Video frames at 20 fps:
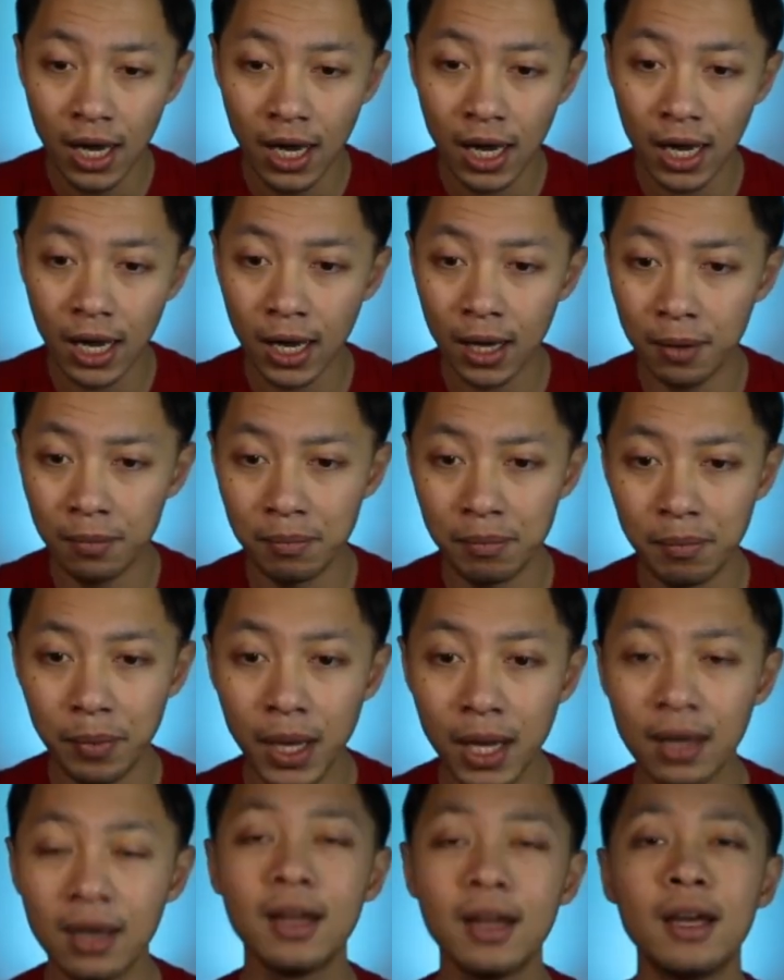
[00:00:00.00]
Um,
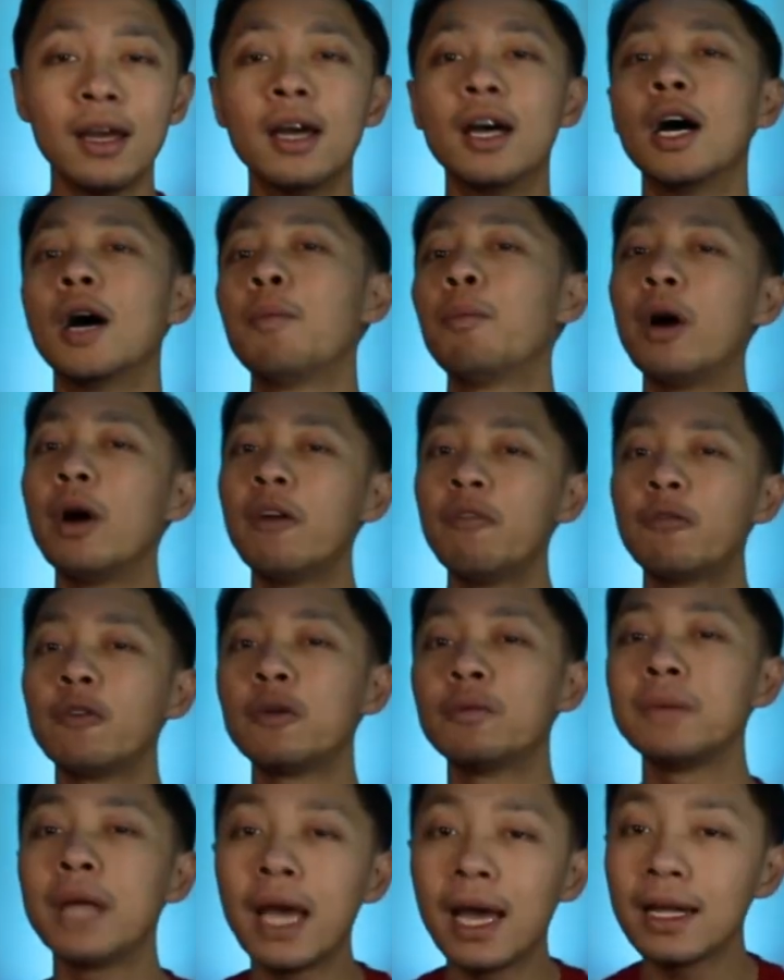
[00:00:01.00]
but apart
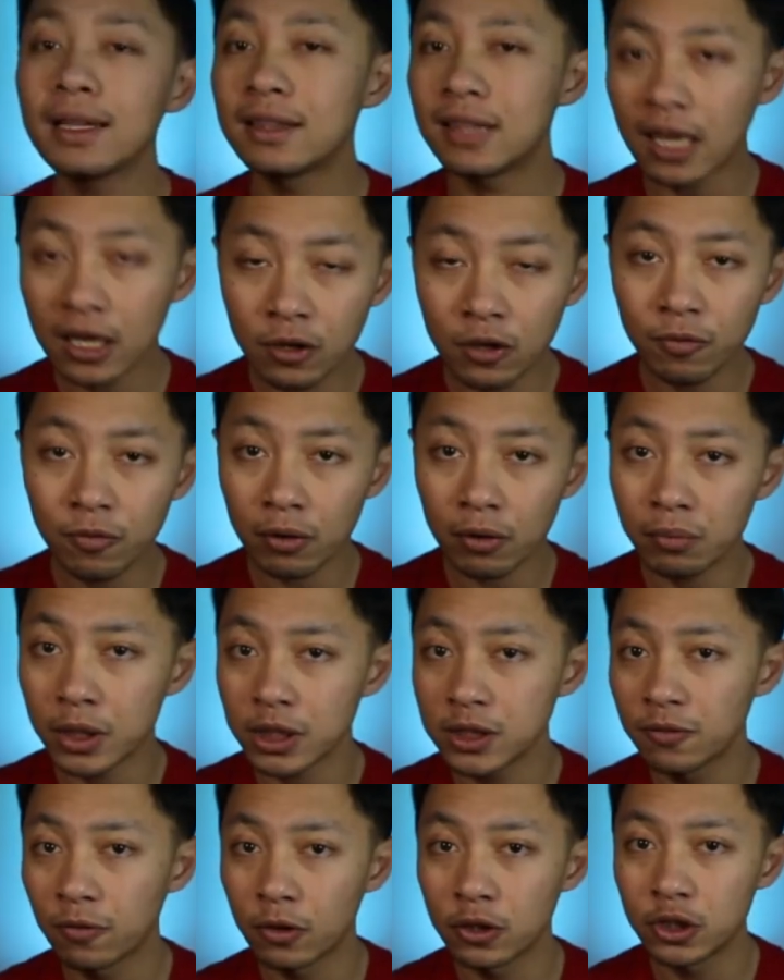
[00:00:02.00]
from that, thank you very
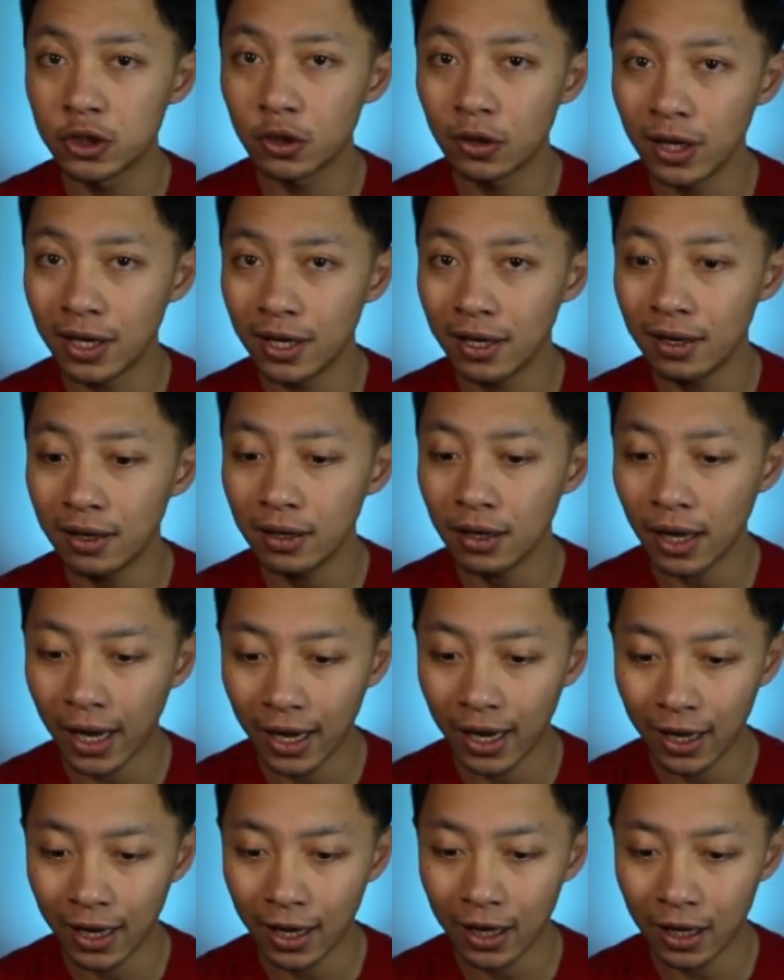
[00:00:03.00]
much for tuning in,
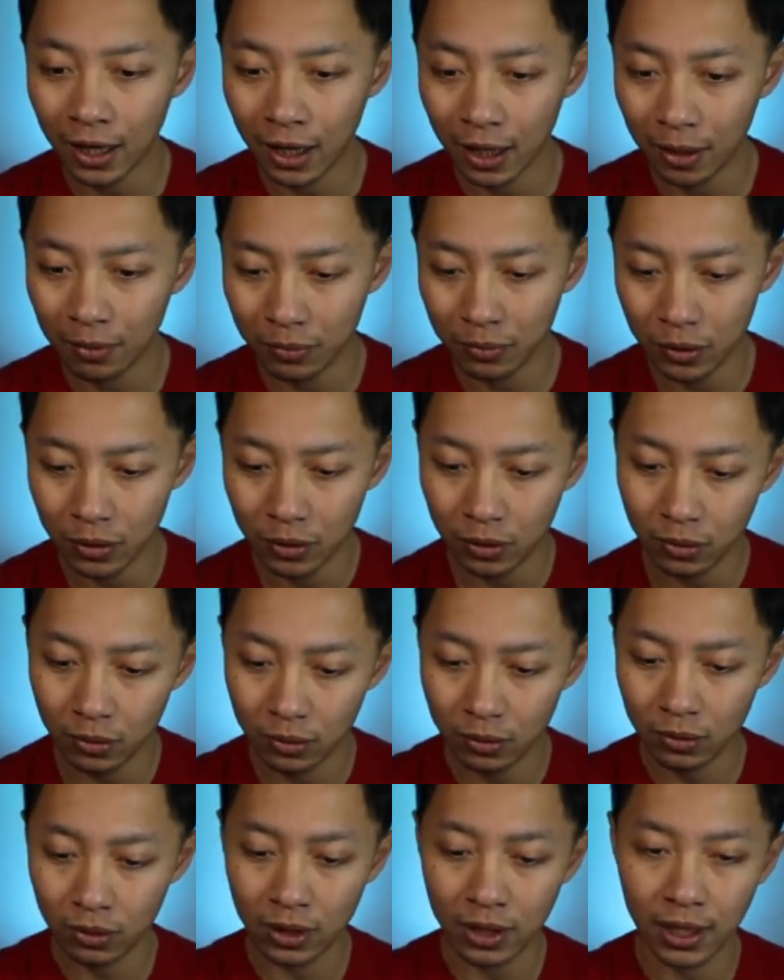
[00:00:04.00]
and um,
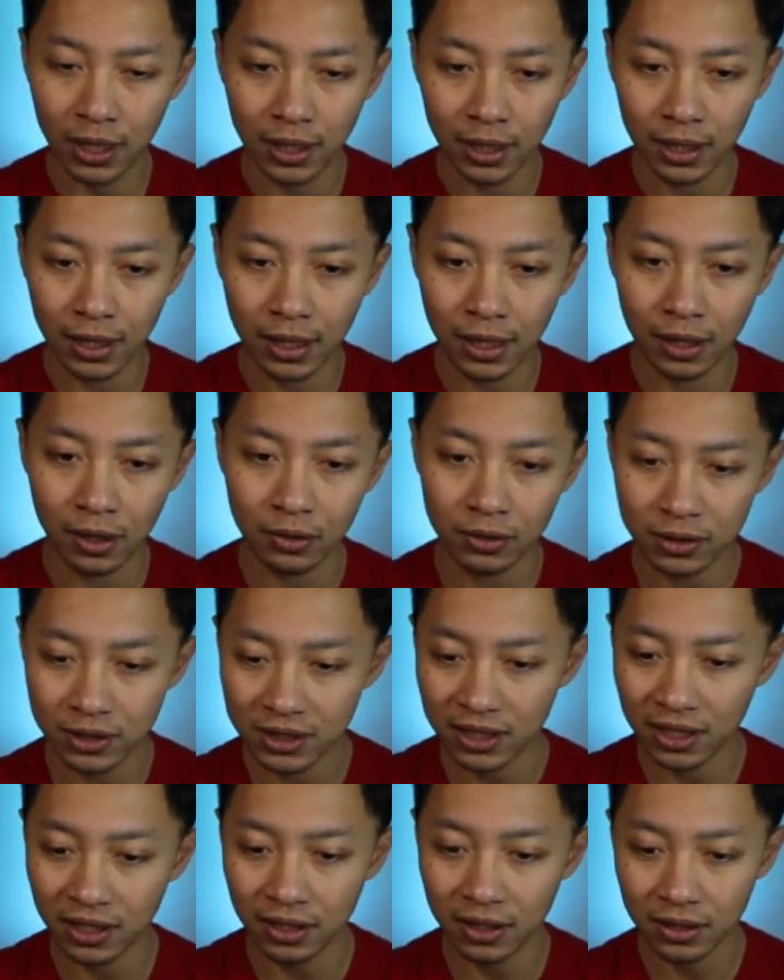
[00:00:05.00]
you can now
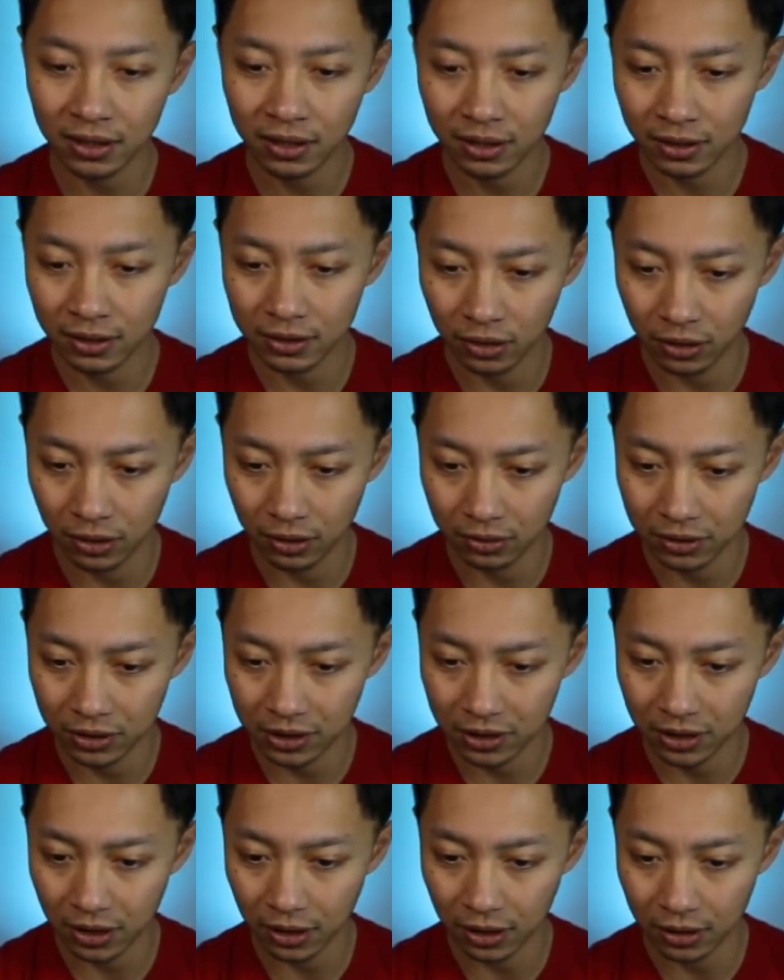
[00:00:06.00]
see. So I'm
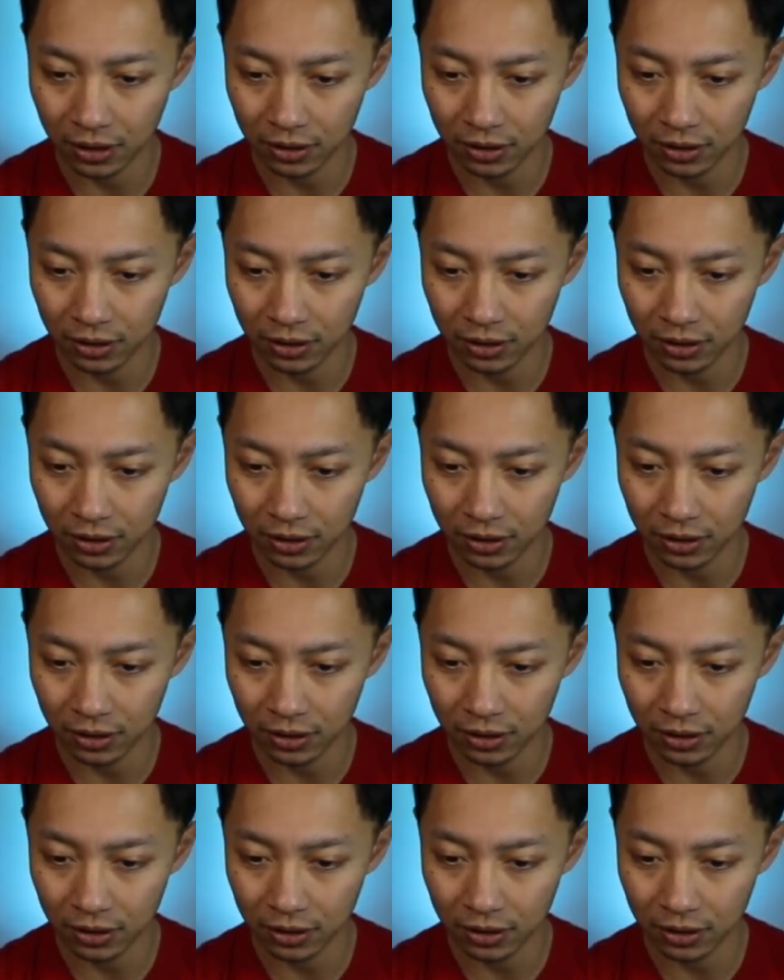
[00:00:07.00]
just gonna.